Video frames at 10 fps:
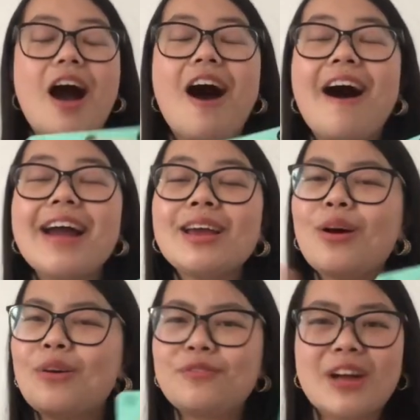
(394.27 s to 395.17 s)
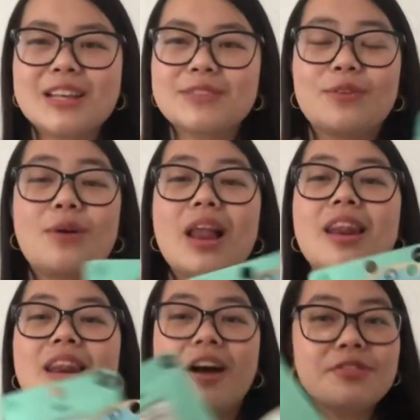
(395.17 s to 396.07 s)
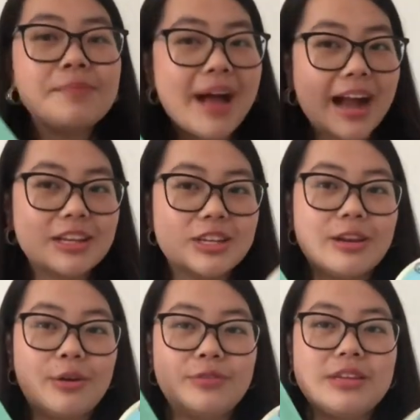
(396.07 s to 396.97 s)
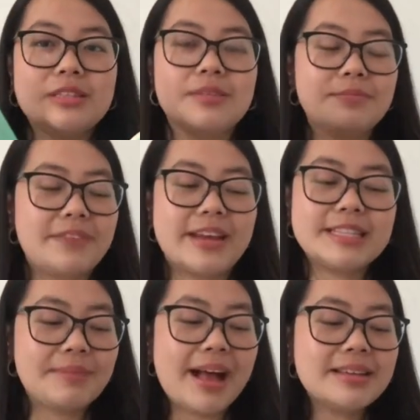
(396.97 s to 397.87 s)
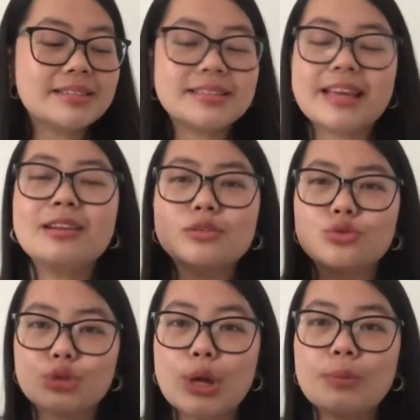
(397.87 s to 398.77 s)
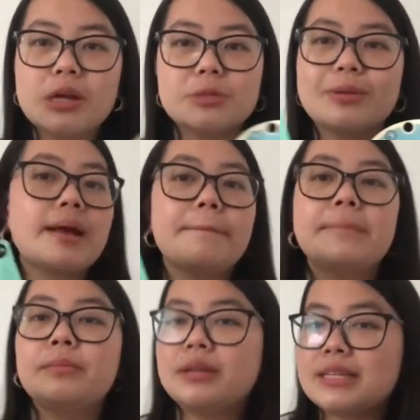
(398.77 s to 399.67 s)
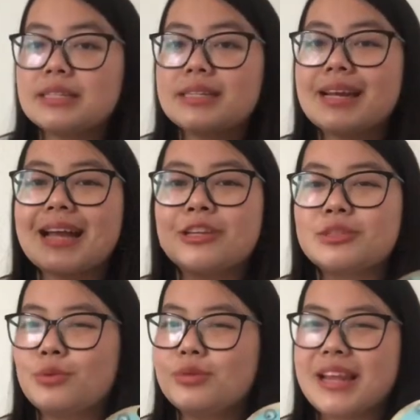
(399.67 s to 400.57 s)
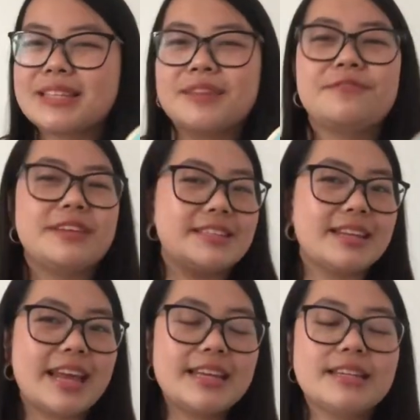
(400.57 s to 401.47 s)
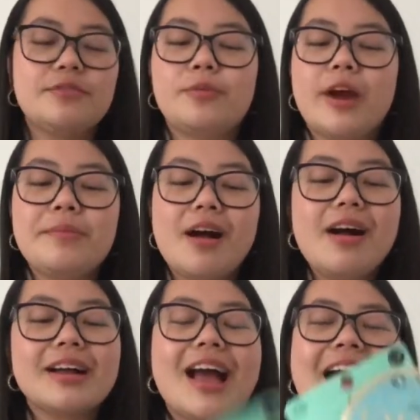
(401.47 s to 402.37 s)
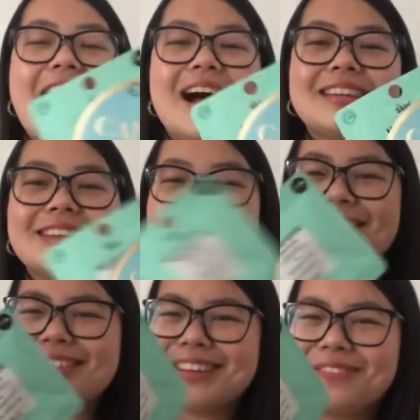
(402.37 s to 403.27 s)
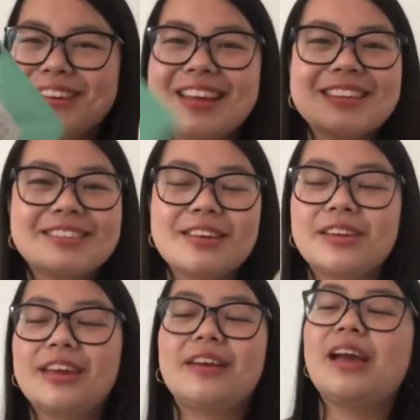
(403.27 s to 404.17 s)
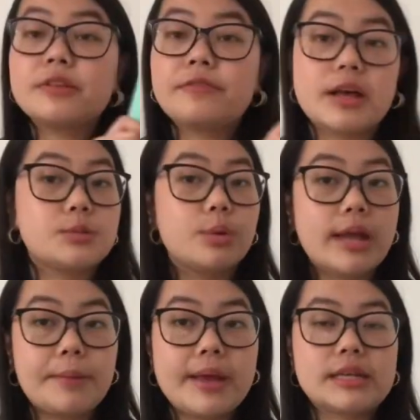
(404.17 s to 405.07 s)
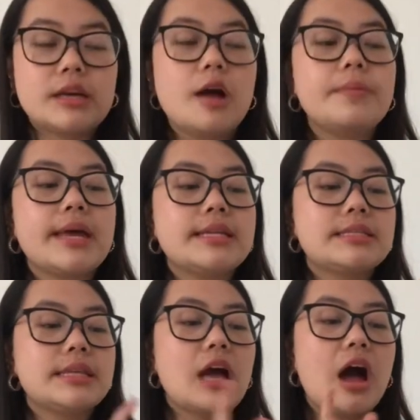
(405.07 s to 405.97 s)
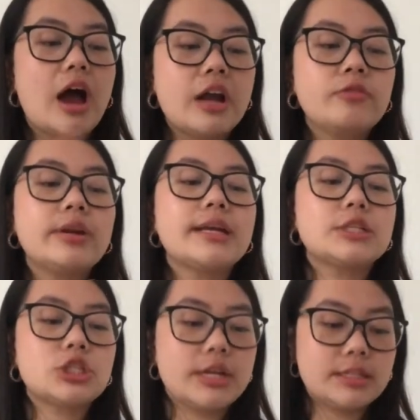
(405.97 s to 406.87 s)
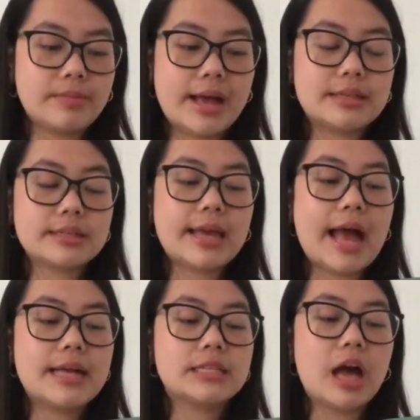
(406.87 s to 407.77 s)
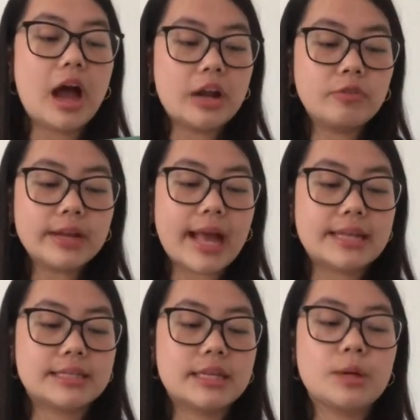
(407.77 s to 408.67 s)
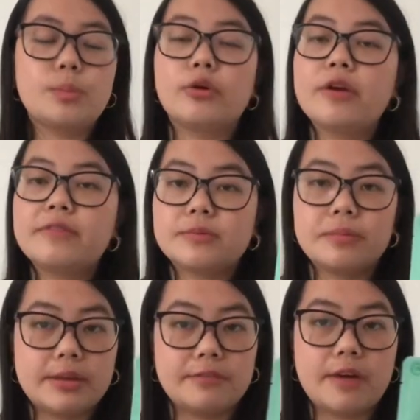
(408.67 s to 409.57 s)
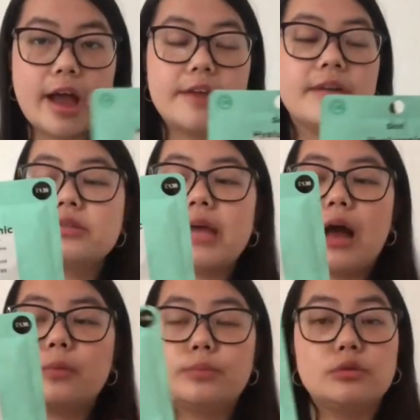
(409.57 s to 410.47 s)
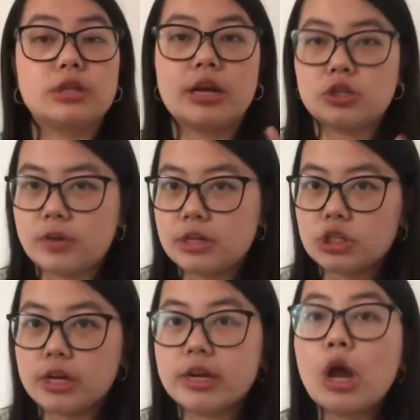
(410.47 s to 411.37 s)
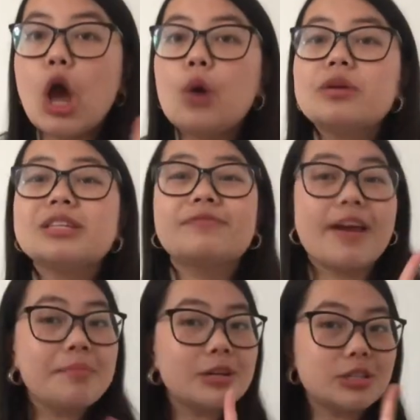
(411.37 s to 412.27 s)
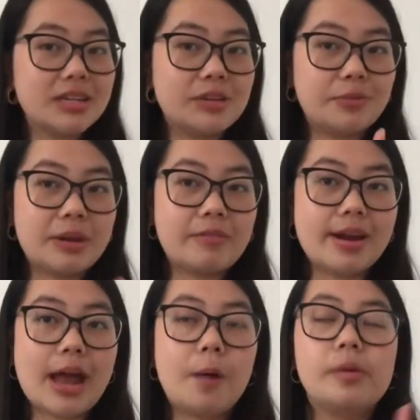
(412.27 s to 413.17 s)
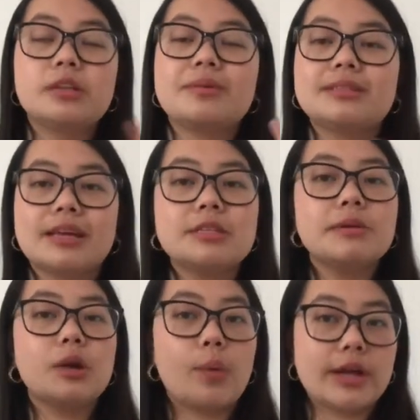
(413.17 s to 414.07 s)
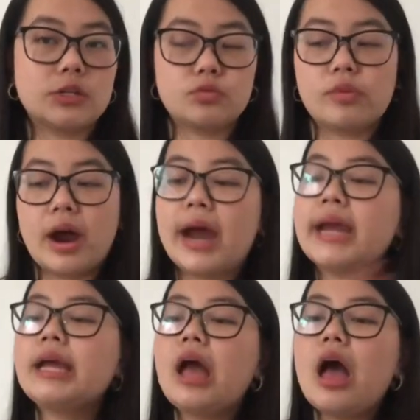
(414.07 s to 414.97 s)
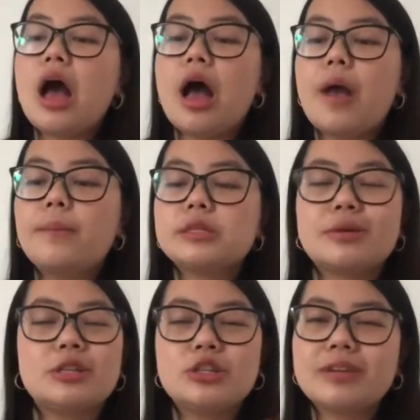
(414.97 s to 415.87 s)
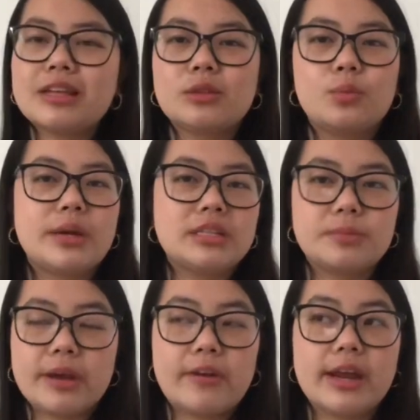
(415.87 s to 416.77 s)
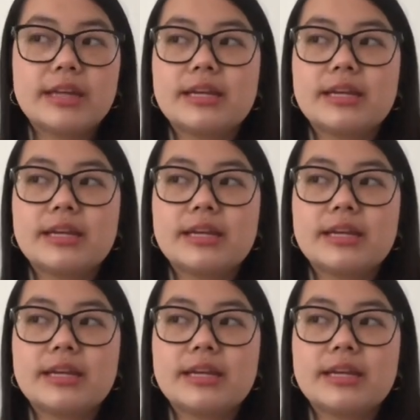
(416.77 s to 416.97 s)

I first of all love the packaging of these face masks. They look so much more like minimalistic and just more like sophisticated for Primark, and I just love that. It's so cute. The first one I picked up, it's the hyaluronic sheet mask. It has hyaluronic acid, pro vitamin B5, just to help boost hydration, which is very much needed for me right now because my skin's been quite dry, especially during like the winter period.